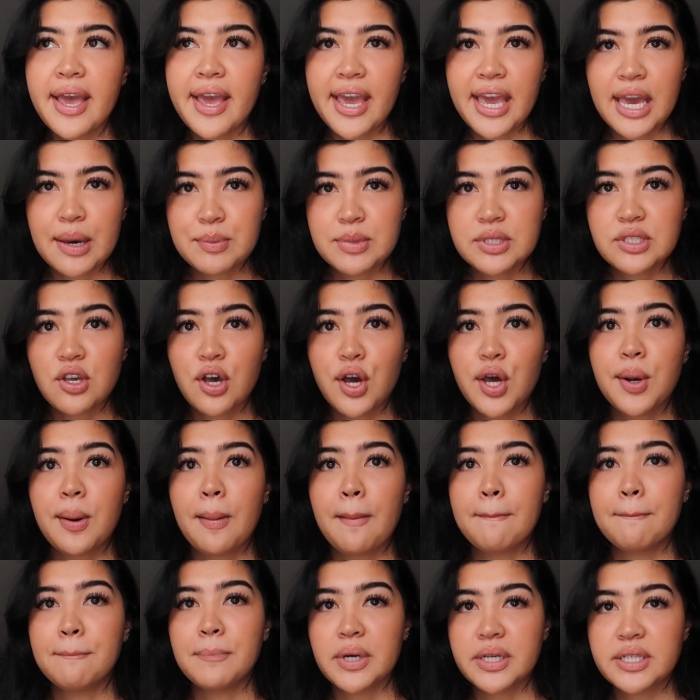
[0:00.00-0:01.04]
Amazon
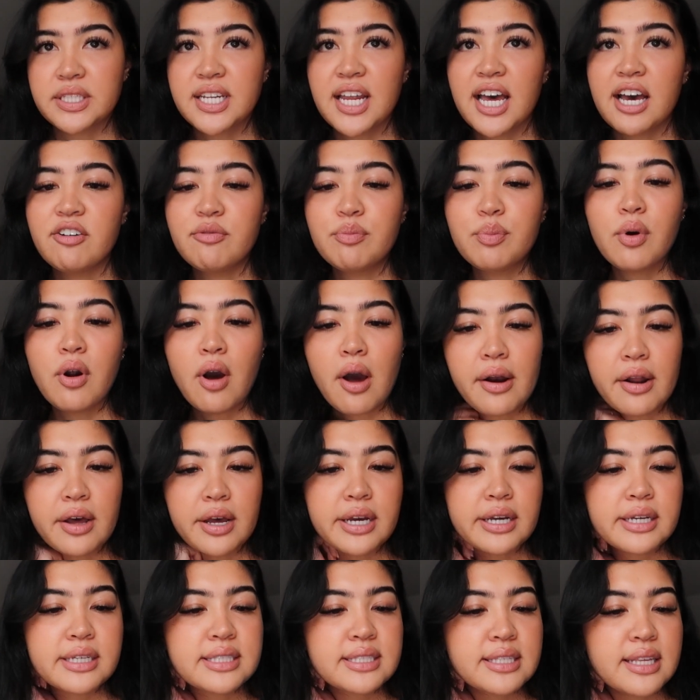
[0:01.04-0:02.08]
must-have
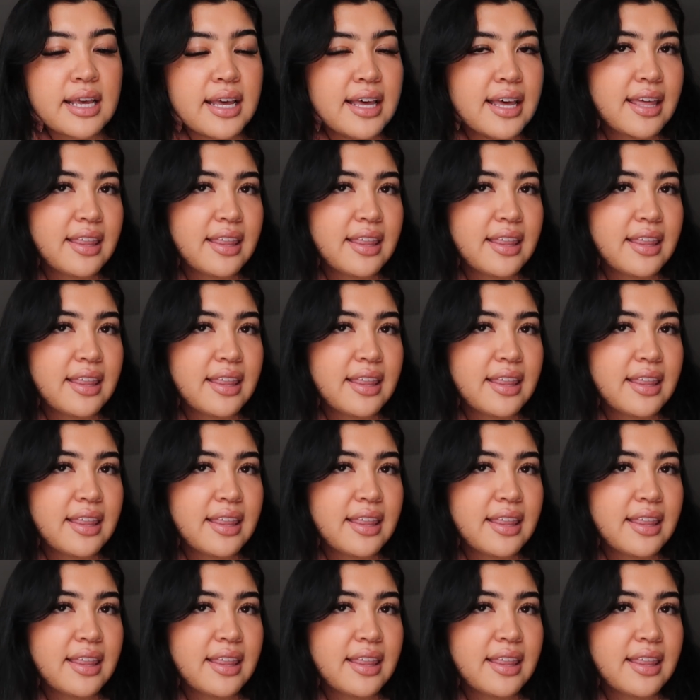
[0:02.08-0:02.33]
products